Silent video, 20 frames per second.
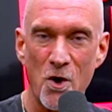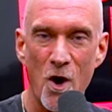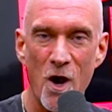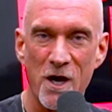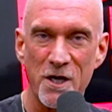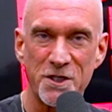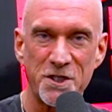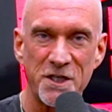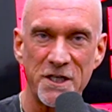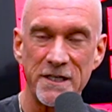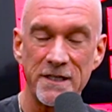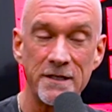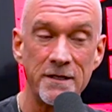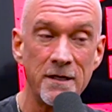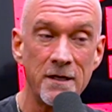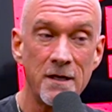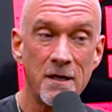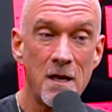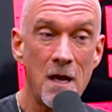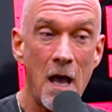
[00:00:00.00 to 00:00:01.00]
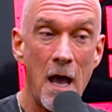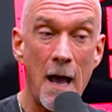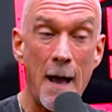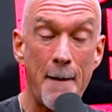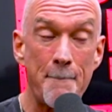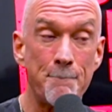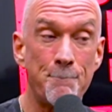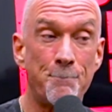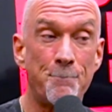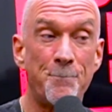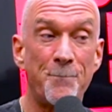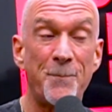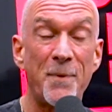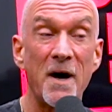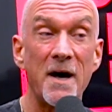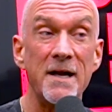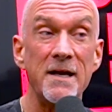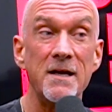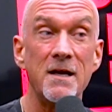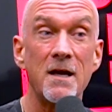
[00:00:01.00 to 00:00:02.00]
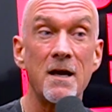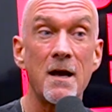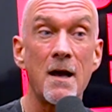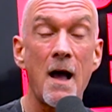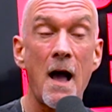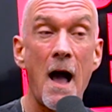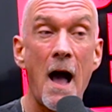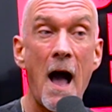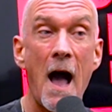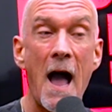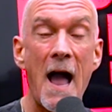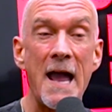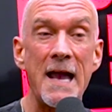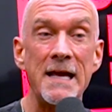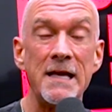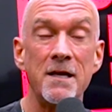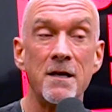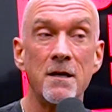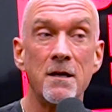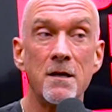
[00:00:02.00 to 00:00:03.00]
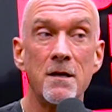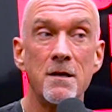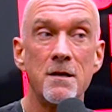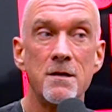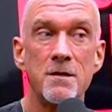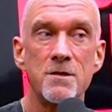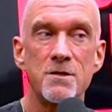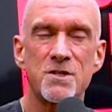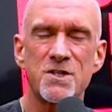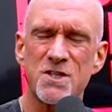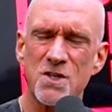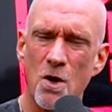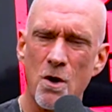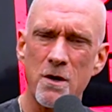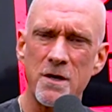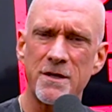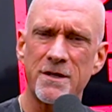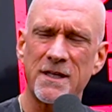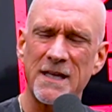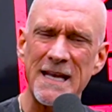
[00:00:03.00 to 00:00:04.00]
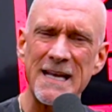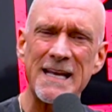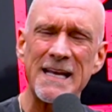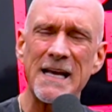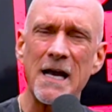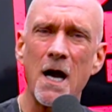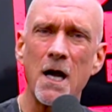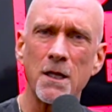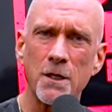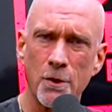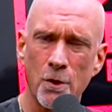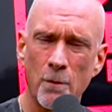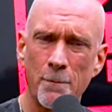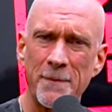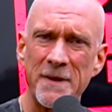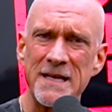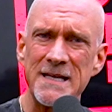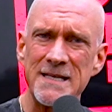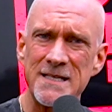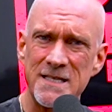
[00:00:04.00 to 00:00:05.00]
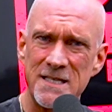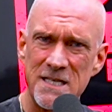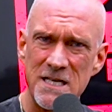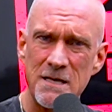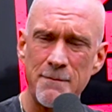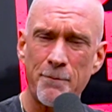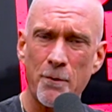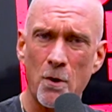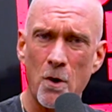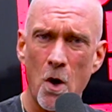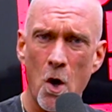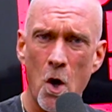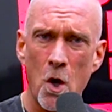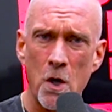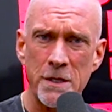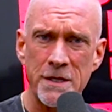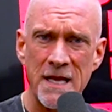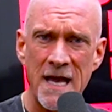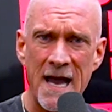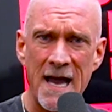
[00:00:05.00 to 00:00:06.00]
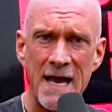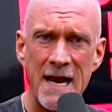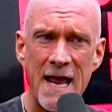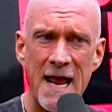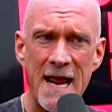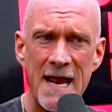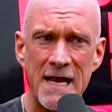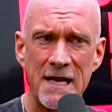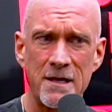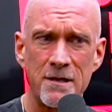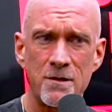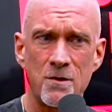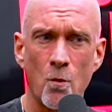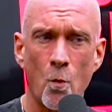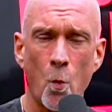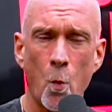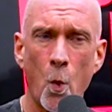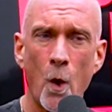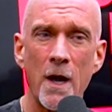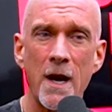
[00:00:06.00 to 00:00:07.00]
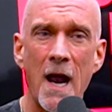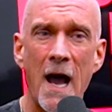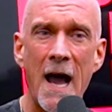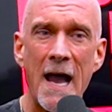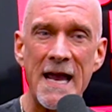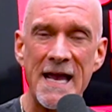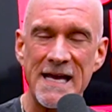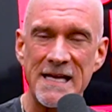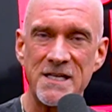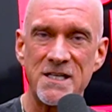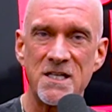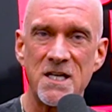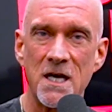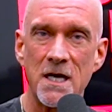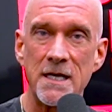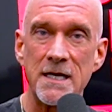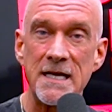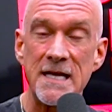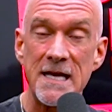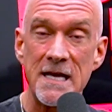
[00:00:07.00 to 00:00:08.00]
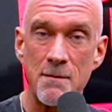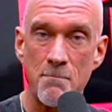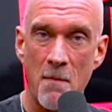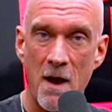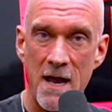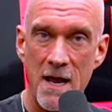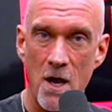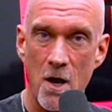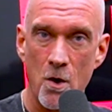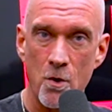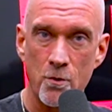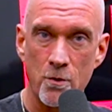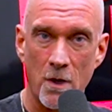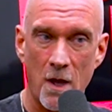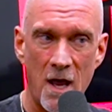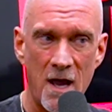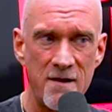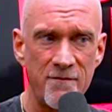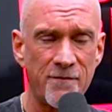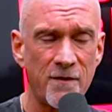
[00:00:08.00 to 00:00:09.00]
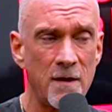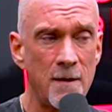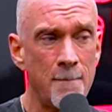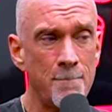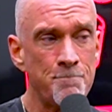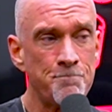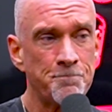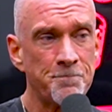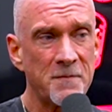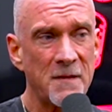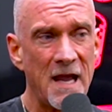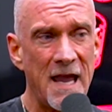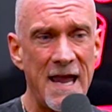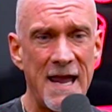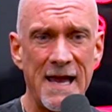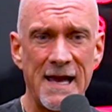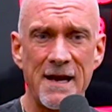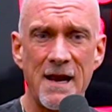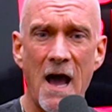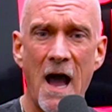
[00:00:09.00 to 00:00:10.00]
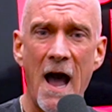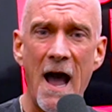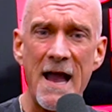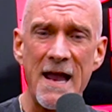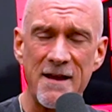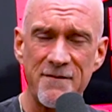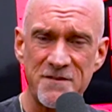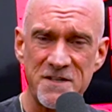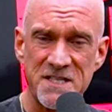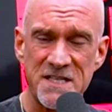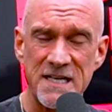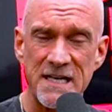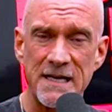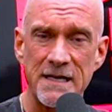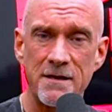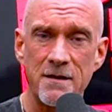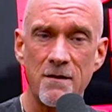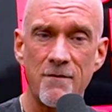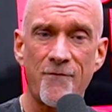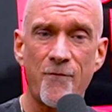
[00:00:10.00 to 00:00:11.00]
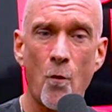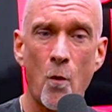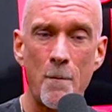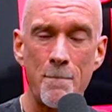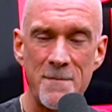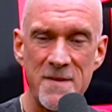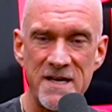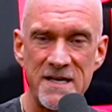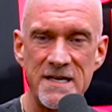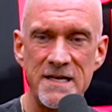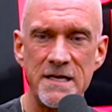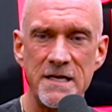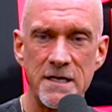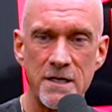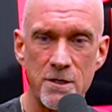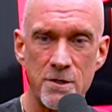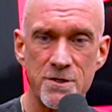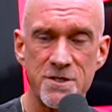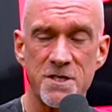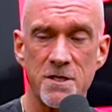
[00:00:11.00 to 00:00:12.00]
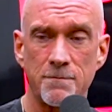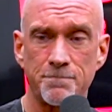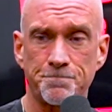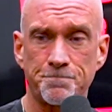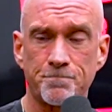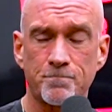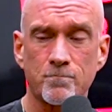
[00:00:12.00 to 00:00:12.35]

a crock of shit. Um, but I started thinking a little bit deeper on that and what I had done in my own life. And I have said for many years